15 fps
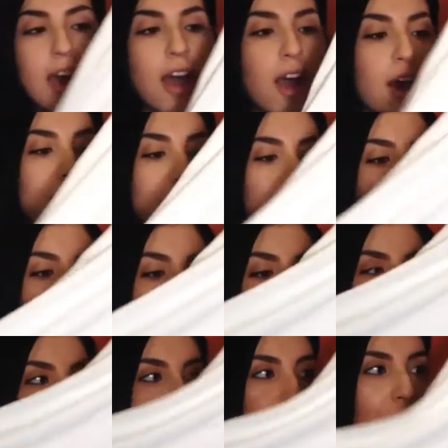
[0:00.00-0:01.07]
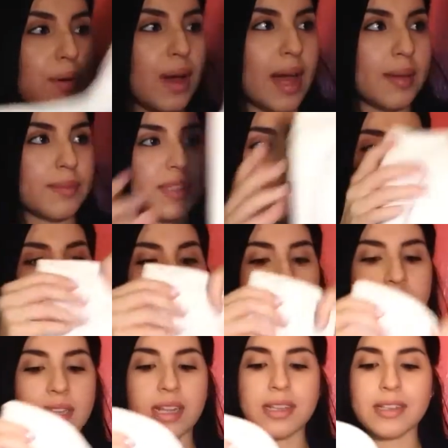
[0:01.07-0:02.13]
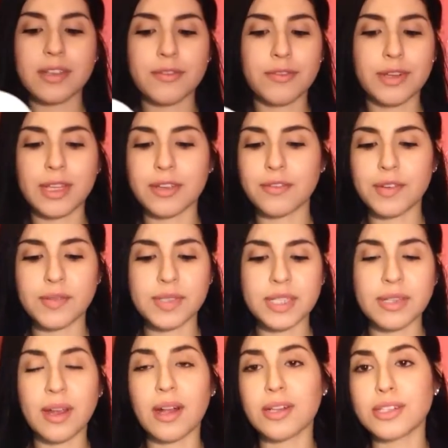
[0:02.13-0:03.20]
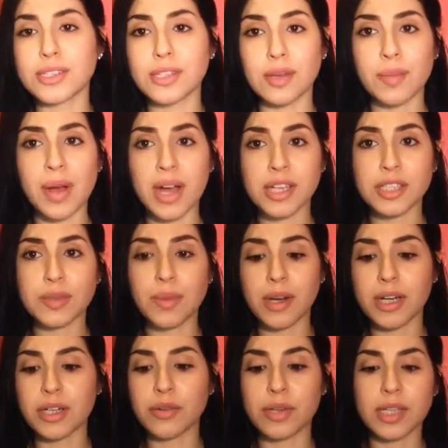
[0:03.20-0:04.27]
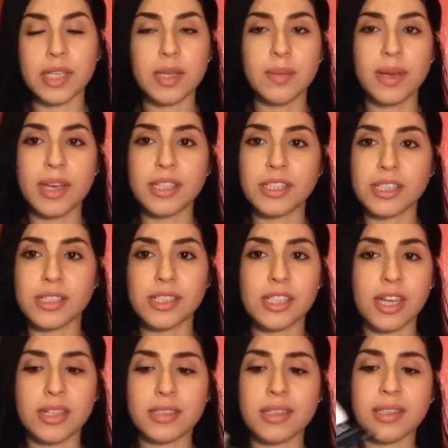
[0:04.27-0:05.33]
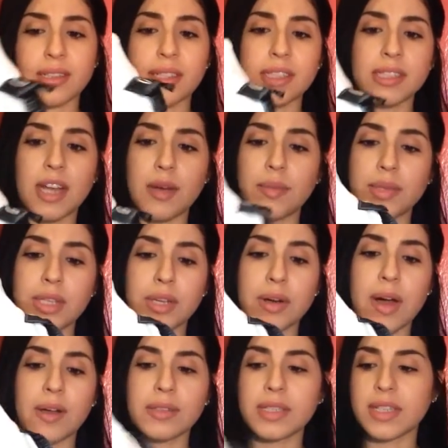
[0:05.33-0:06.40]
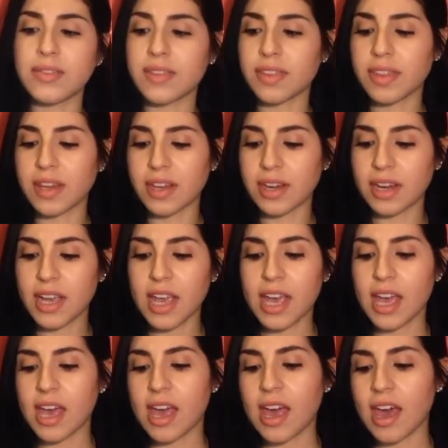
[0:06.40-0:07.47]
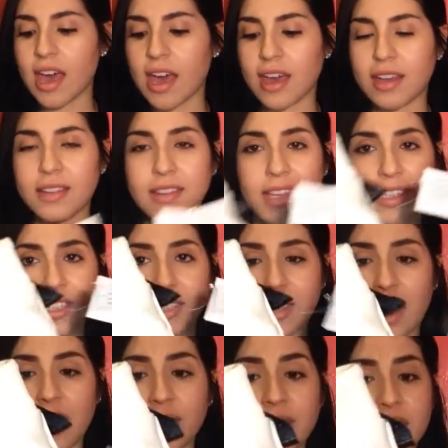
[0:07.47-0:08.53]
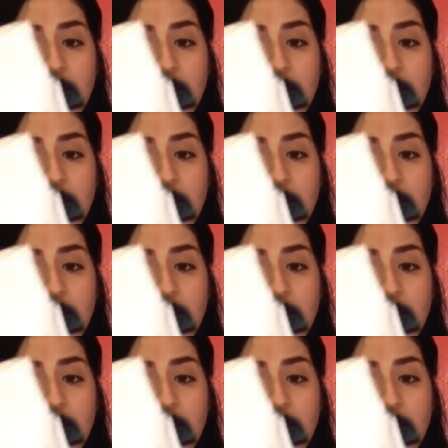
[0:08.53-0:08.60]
on me. So I'm definitely selling them for like $15 on Poshmark or eBay. Just check the link down below. I'll leave it there. And they just don't have the